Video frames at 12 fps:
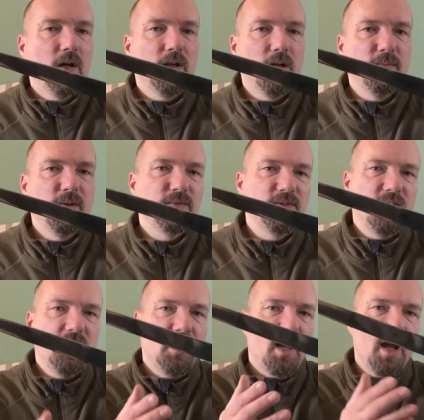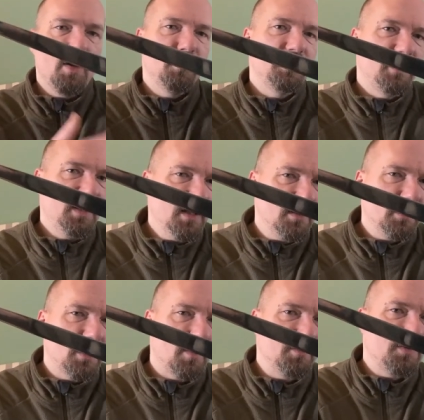um, if the Irish
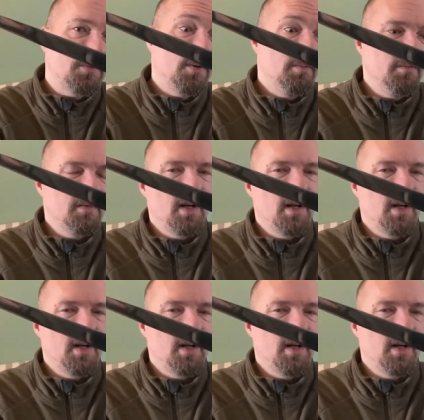skian comes from